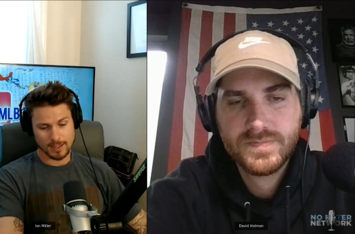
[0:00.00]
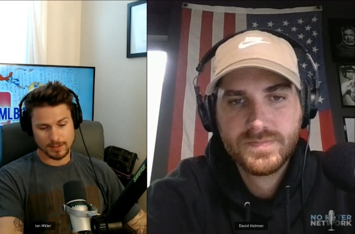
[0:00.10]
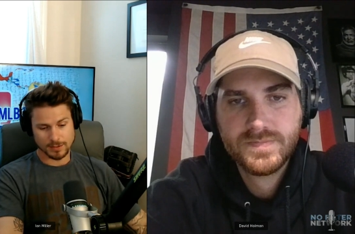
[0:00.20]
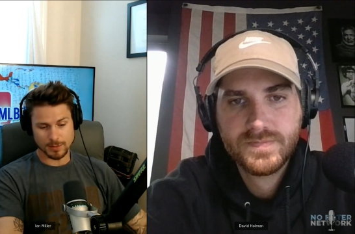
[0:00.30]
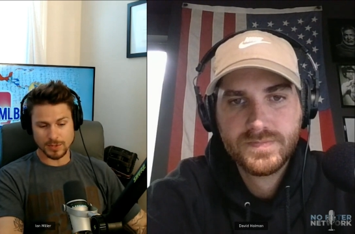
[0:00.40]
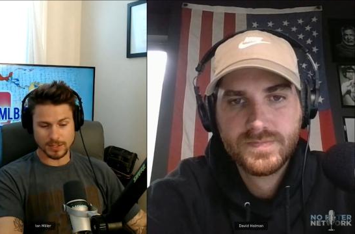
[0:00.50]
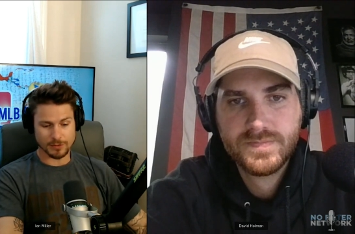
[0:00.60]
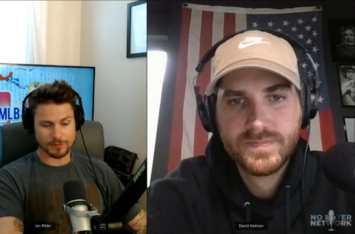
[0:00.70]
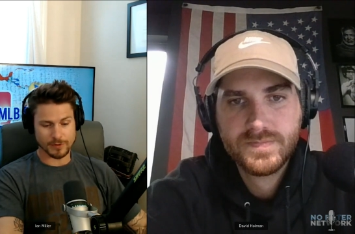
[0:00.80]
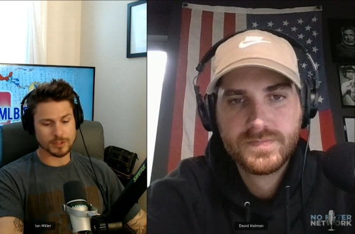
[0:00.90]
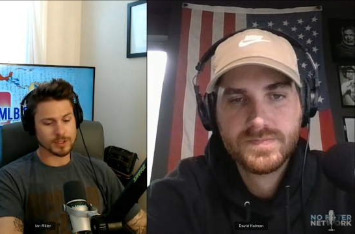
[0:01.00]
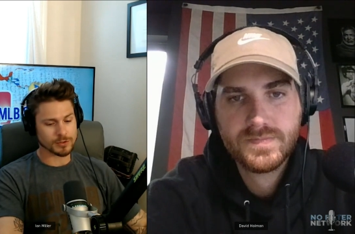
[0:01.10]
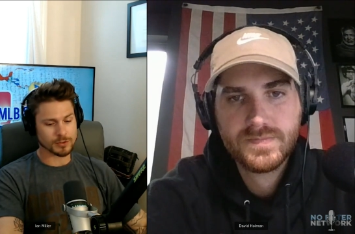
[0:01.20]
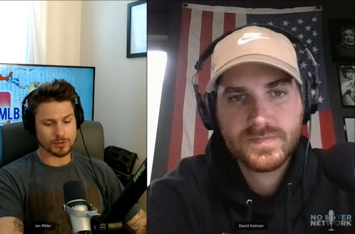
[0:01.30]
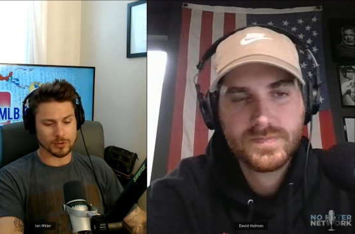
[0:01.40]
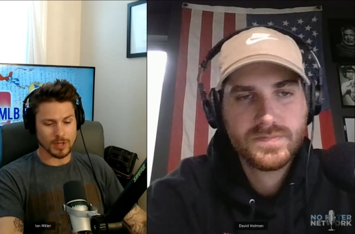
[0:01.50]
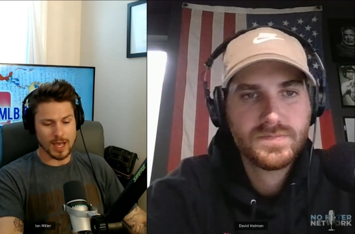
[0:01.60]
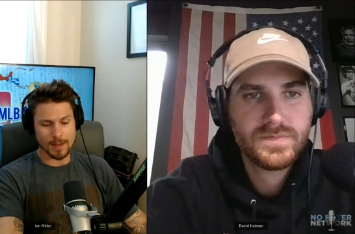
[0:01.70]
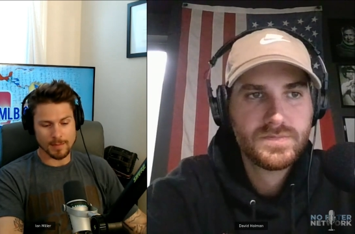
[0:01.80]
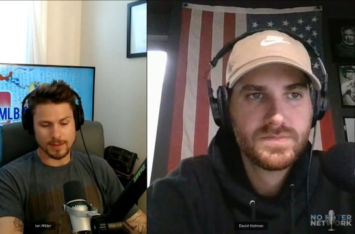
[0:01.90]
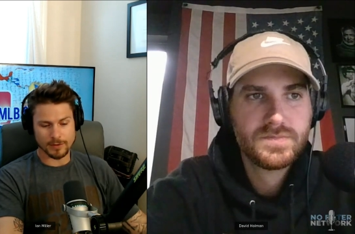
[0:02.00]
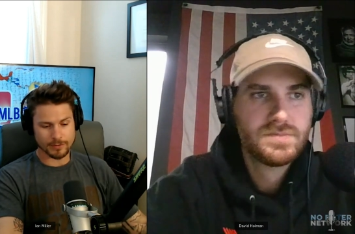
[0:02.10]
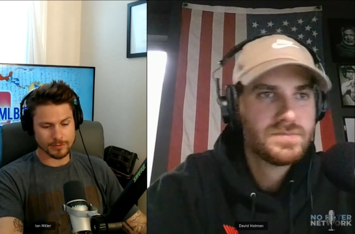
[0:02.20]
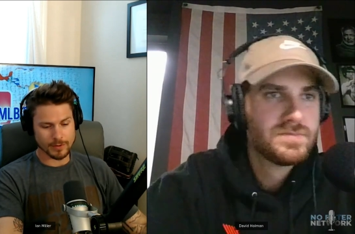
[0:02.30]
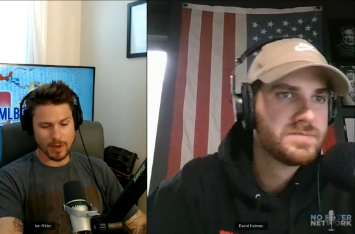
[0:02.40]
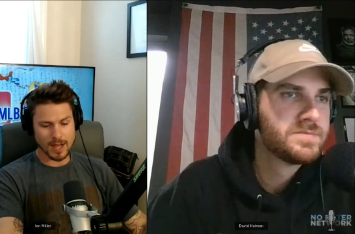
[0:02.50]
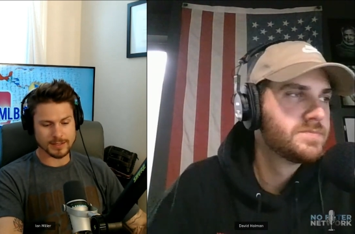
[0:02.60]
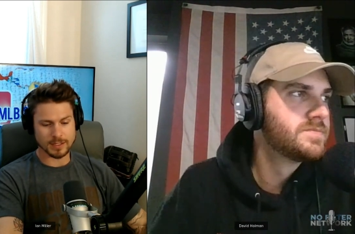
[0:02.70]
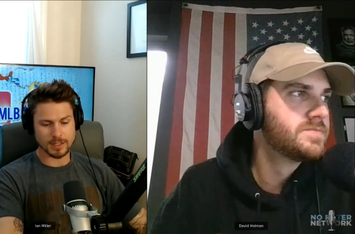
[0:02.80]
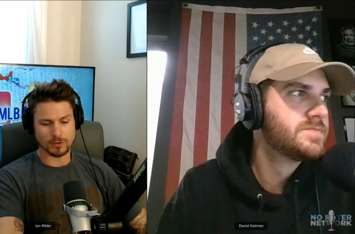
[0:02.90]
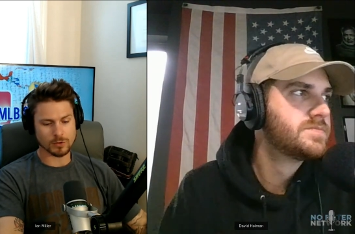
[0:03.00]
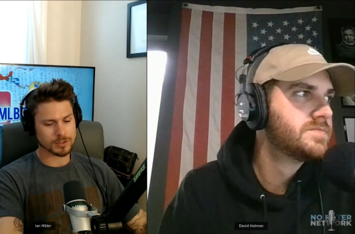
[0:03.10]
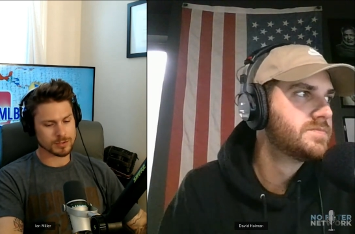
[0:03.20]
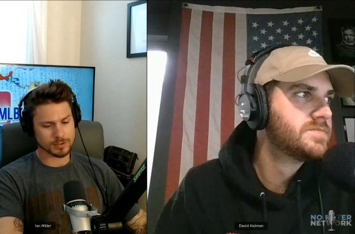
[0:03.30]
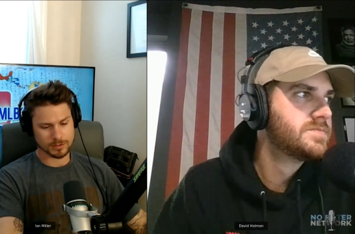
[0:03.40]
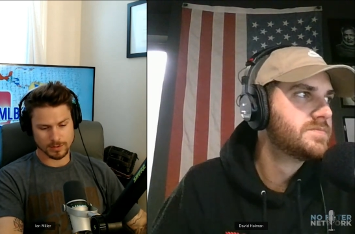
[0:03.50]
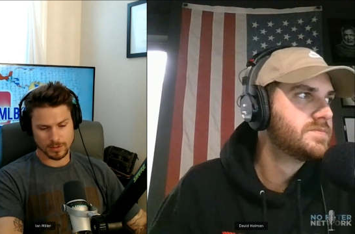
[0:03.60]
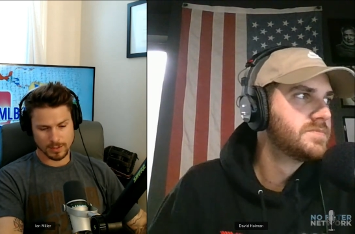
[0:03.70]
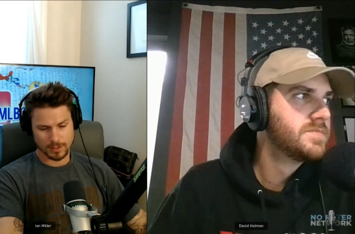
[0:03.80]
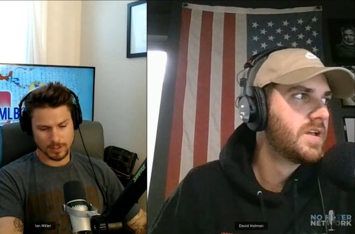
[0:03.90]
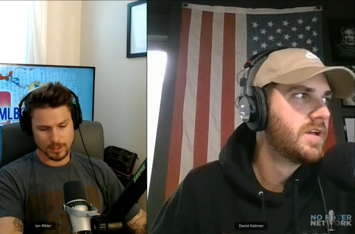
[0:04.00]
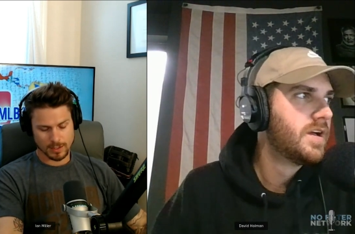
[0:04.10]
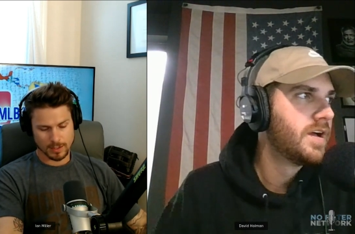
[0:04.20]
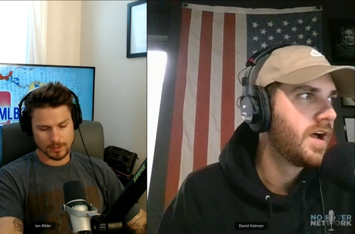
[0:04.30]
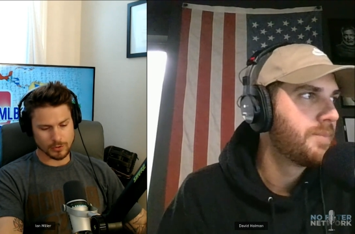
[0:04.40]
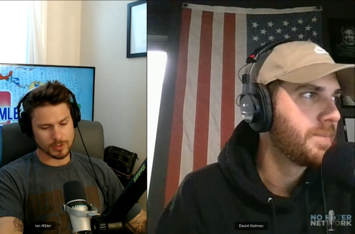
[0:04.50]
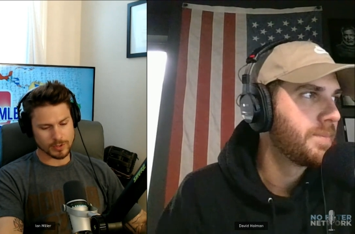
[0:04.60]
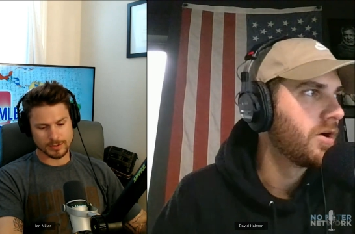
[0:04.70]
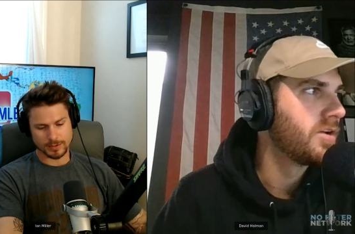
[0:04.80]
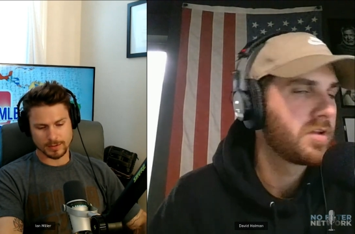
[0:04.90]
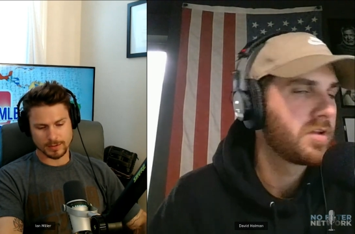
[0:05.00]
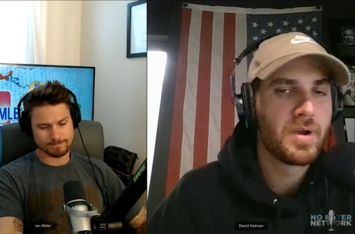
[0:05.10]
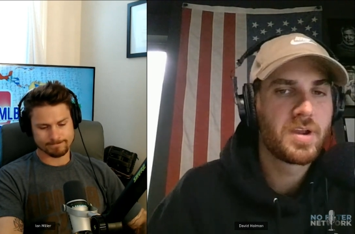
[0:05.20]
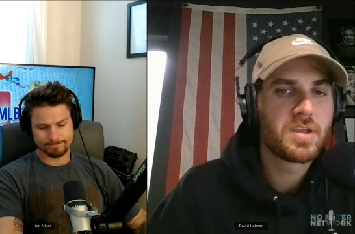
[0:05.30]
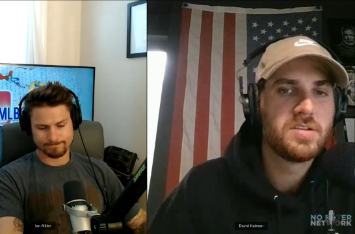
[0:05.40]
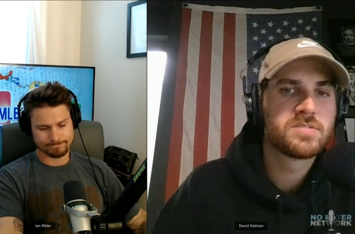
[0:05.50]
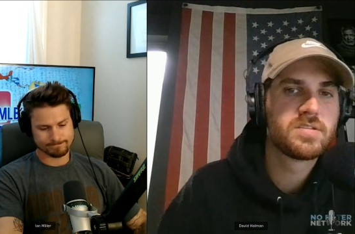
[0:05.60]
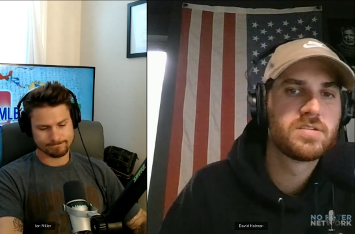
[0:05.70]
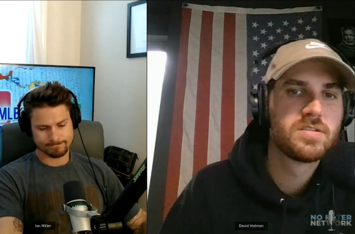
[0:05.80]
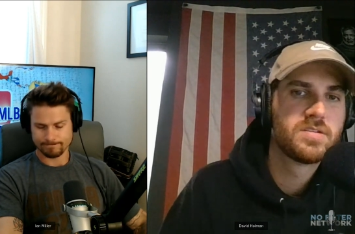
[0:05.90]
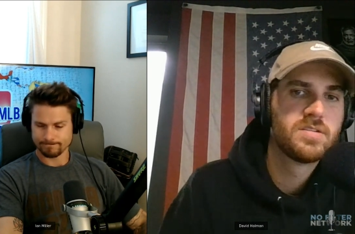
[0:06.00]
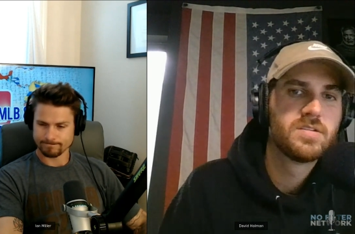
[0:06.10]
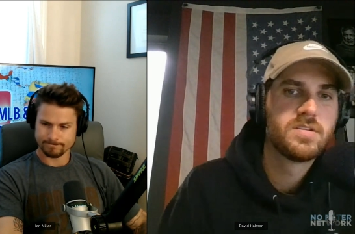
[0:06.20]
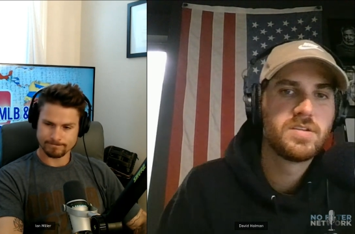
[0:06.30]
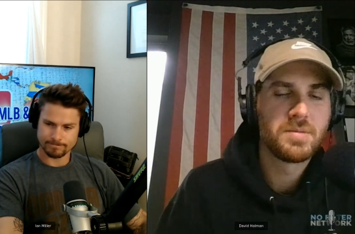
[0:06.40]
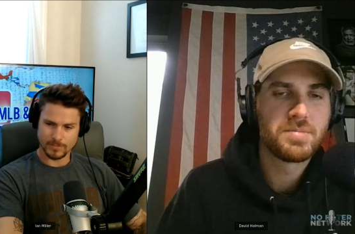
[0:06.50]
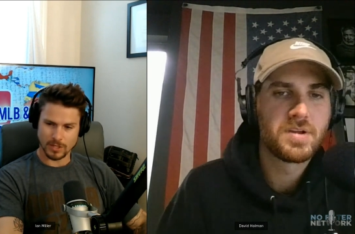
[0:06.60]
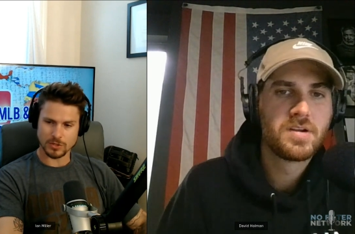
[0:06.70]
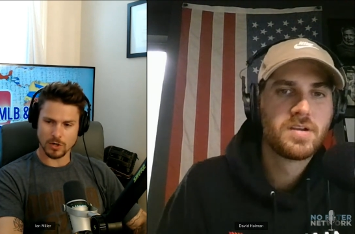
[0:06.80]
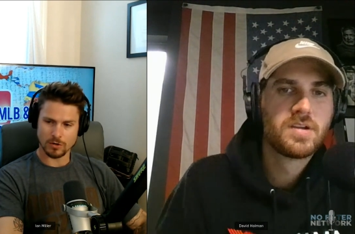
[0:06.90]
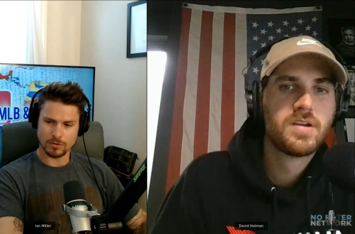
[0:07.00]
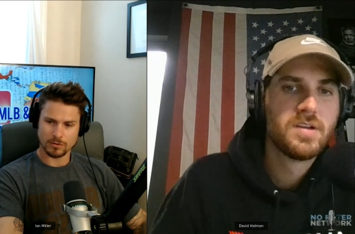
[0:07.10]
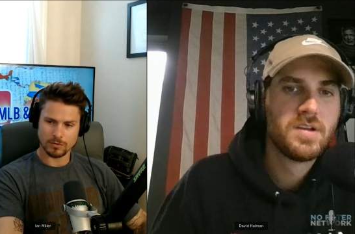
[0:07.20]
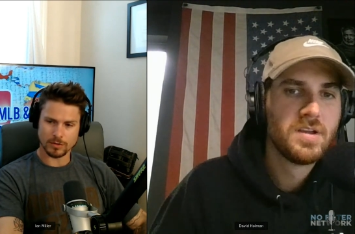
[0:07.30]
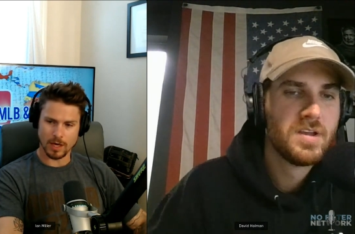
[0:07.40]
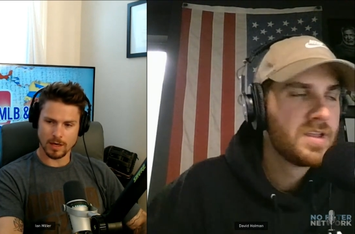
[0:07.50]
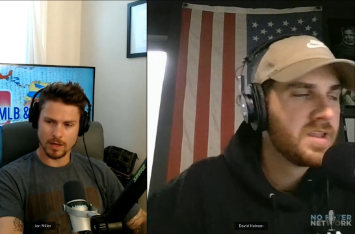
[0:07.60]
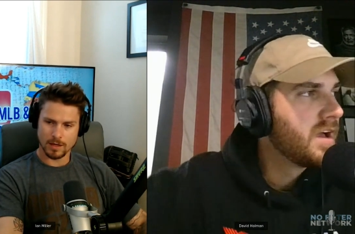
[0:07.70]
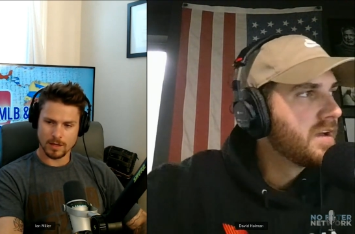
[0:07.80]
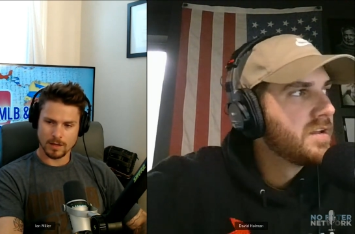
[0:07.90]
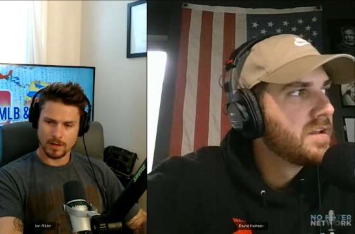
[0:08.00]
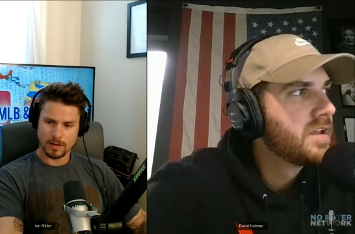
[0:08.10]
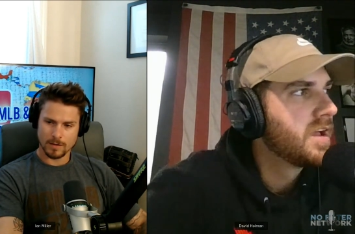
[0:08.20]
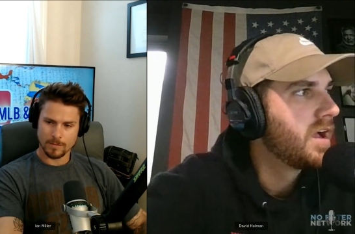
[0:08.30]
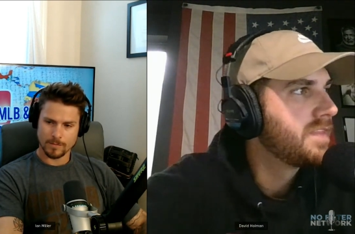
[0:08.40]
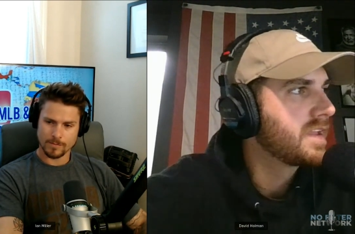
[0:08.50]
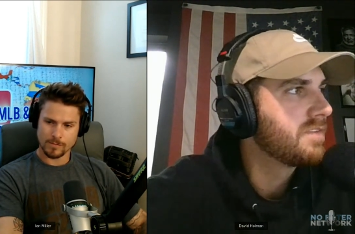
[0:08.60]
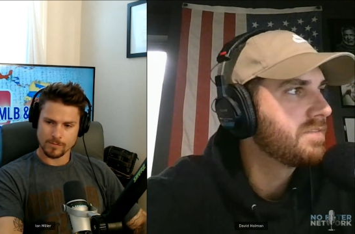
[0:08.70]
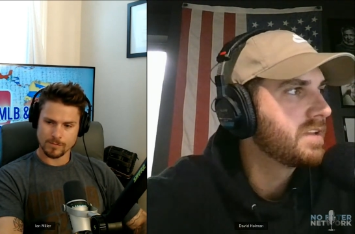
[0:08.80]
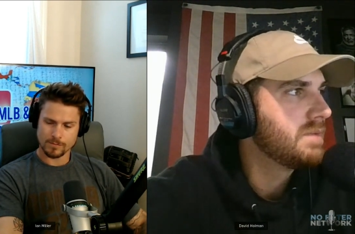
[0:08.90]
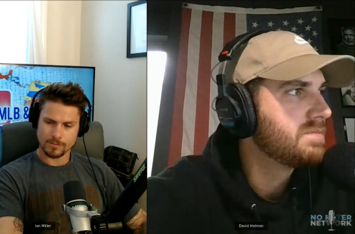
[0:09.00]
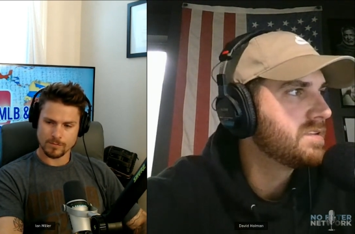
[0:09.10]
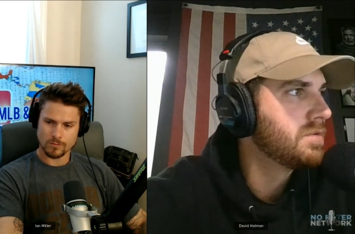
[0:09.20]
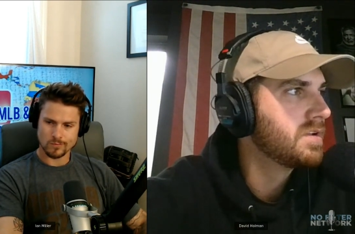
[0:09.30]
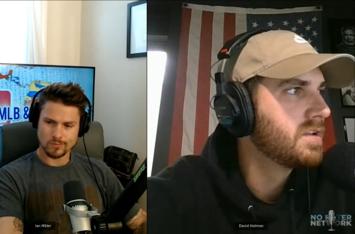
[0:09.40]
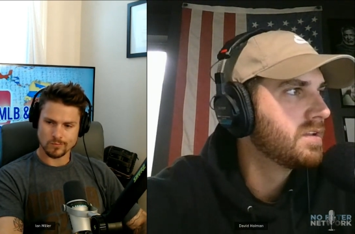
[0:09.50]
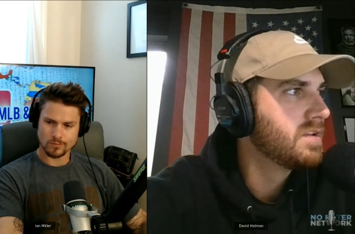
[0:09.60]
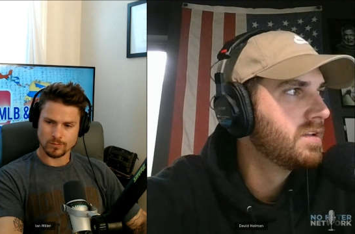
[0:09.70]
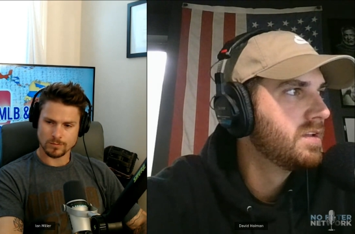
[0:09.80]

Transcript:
Speaker 1: Seems like they're fizzling, dude. They're la- I mean they're they're behind St. Louis.
Speaker 2: Dude, I bet by All Star break he's he's think so. Yeah, yeah. I think if he keeps doing it,